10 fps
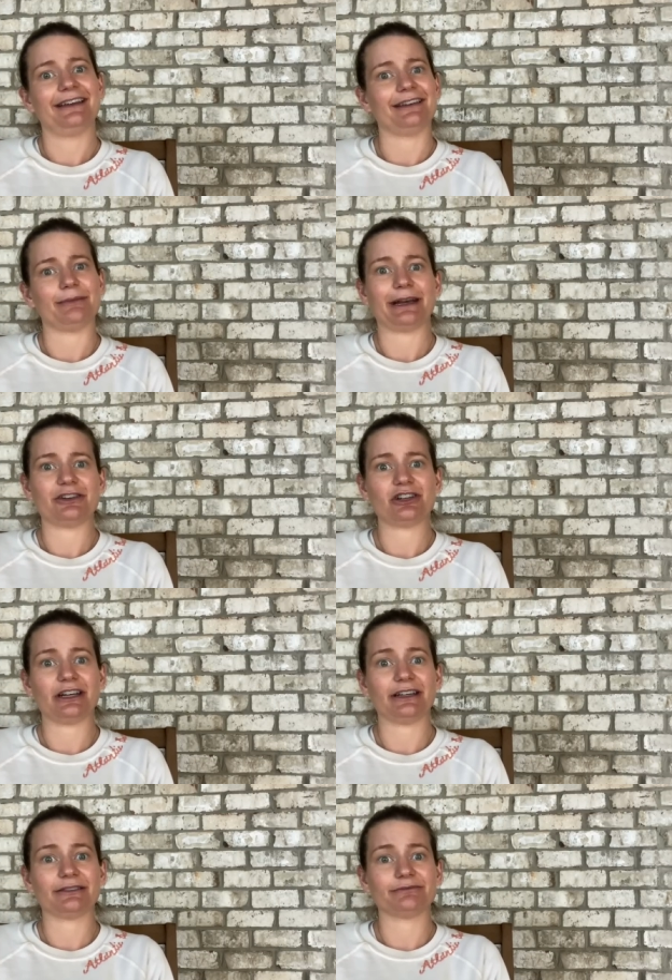is
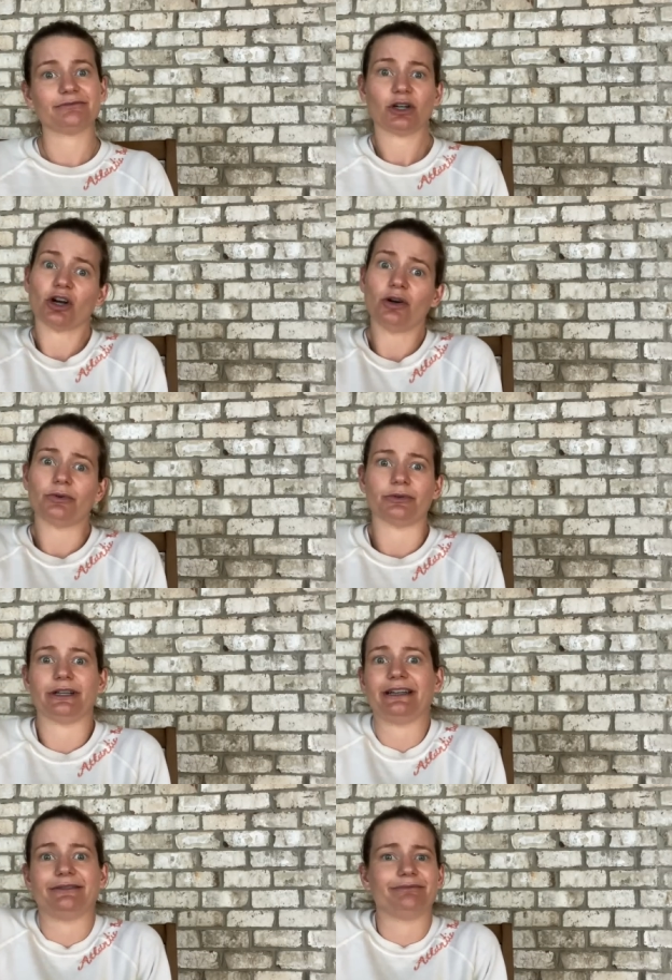managing her own
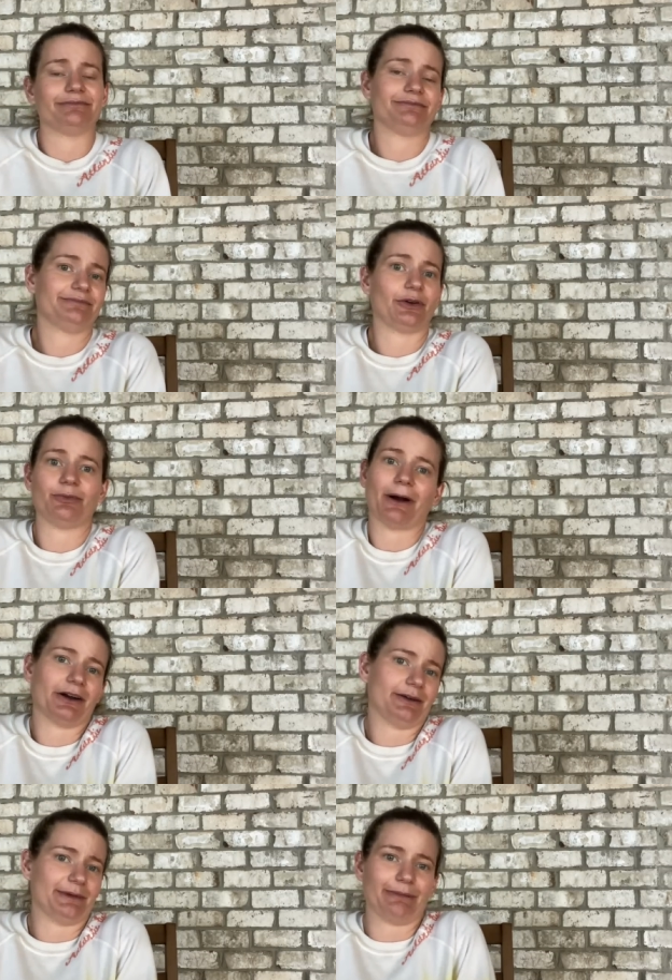and
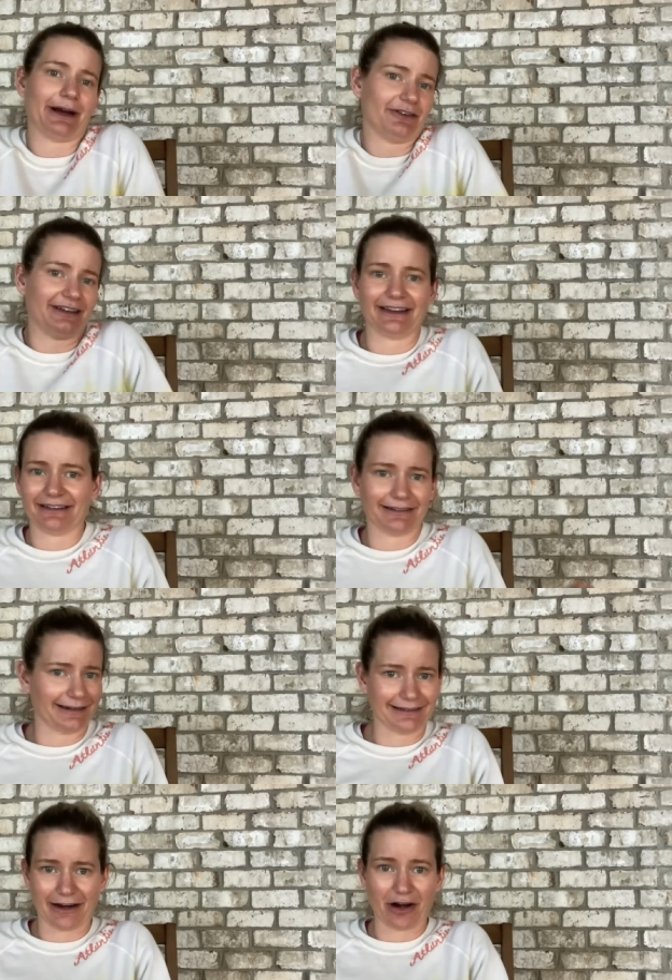postpartum and parenting and
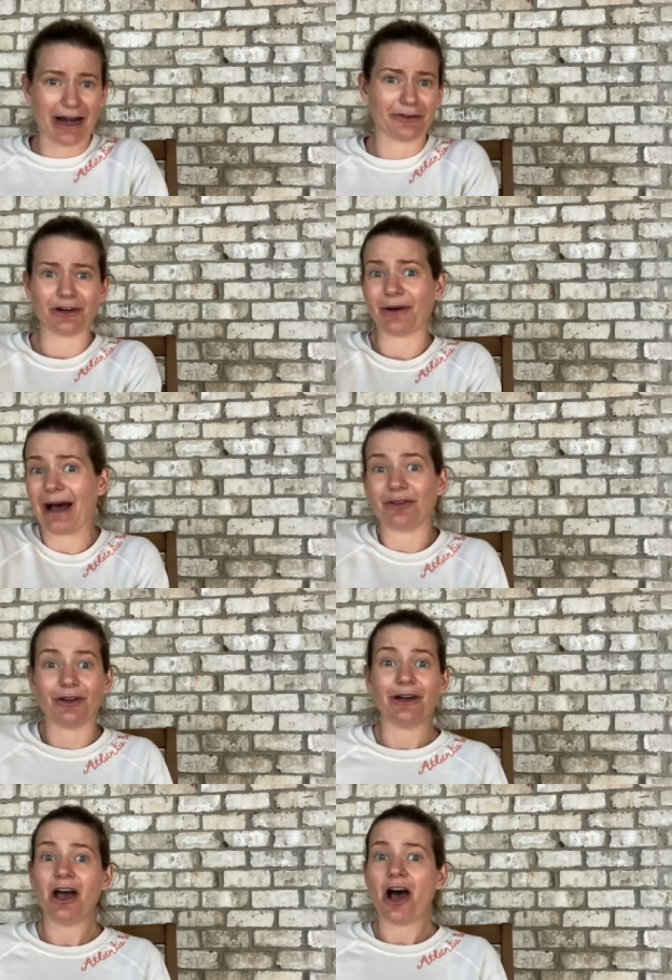et cetera. I don't know how
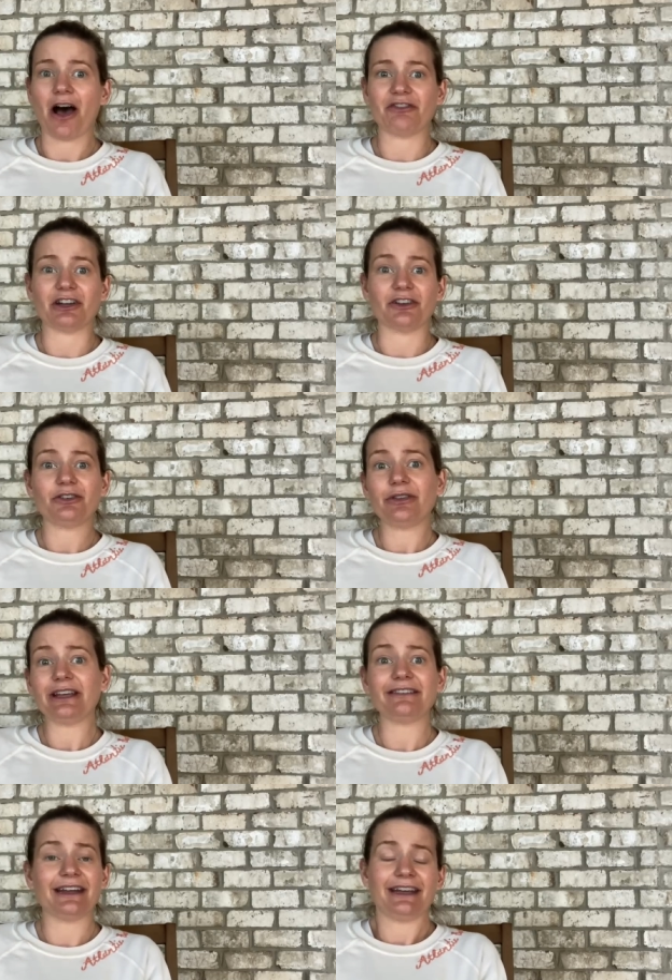often I'll do
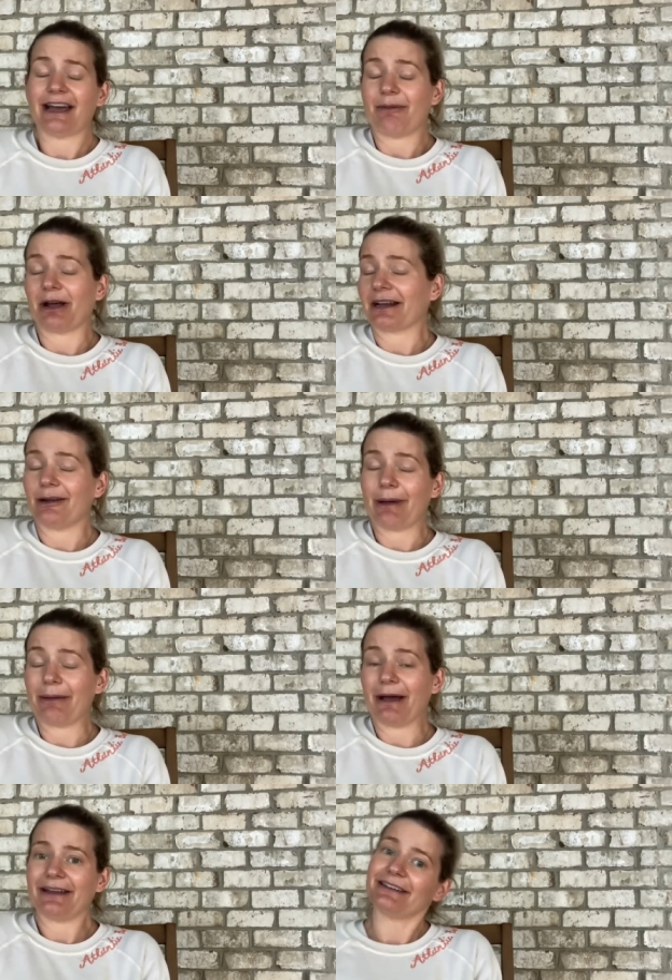these. I'm not gonna abide
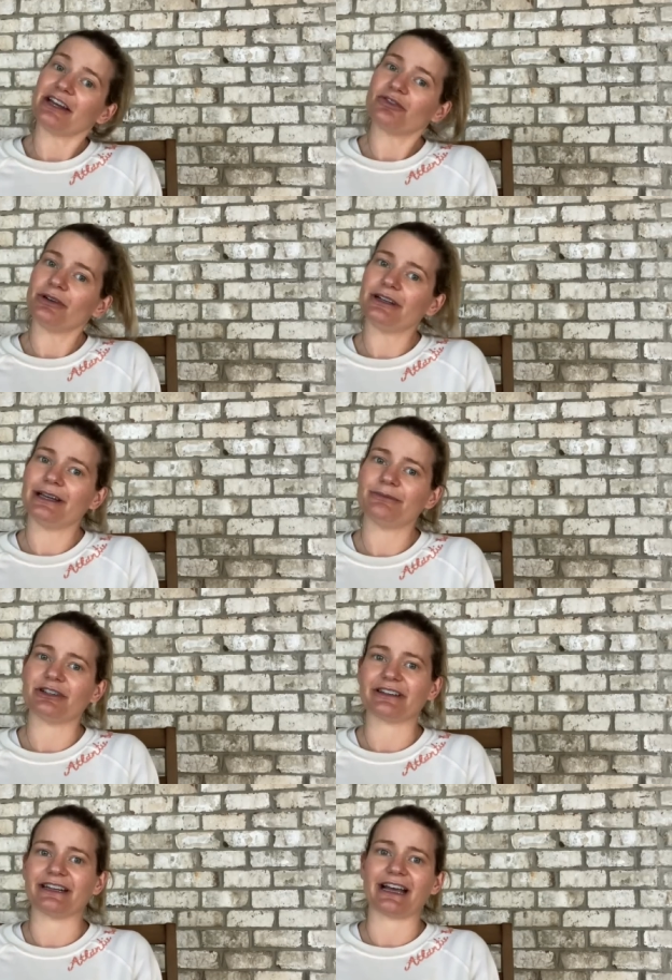by a schedule. I'm
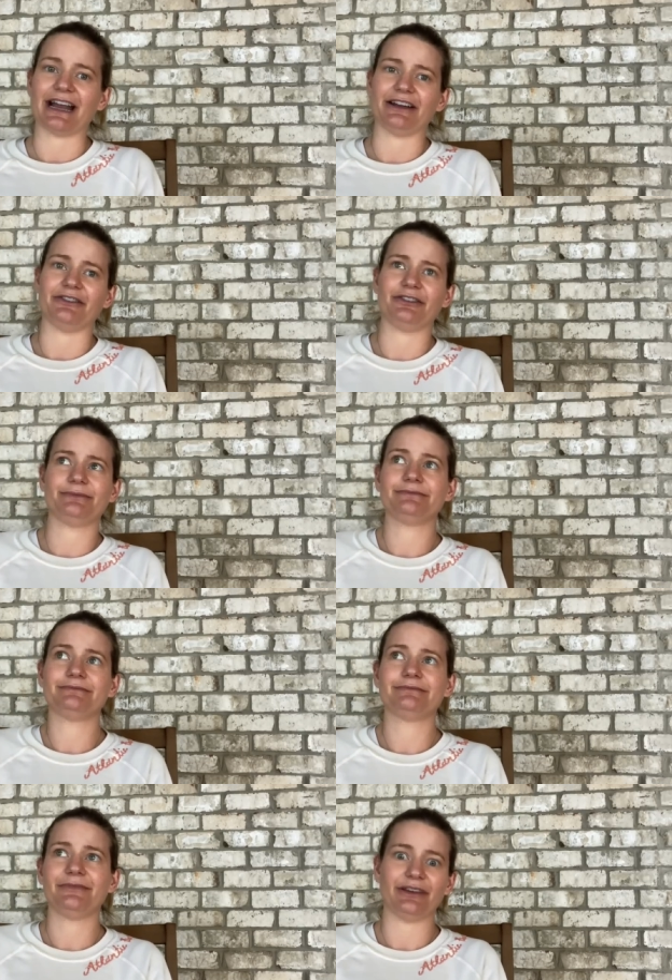just gonna kind of
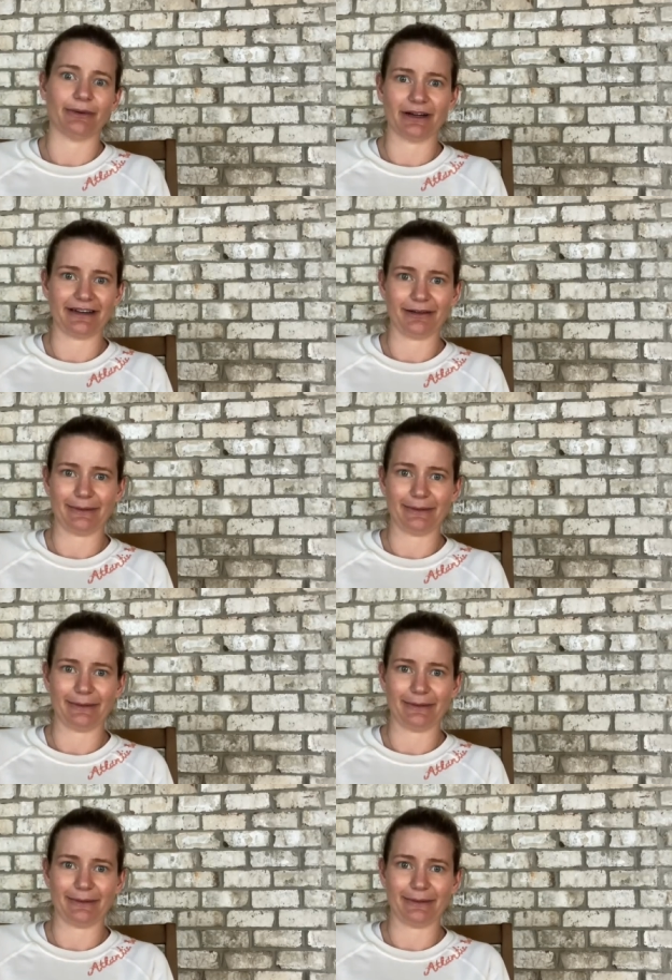see where it takes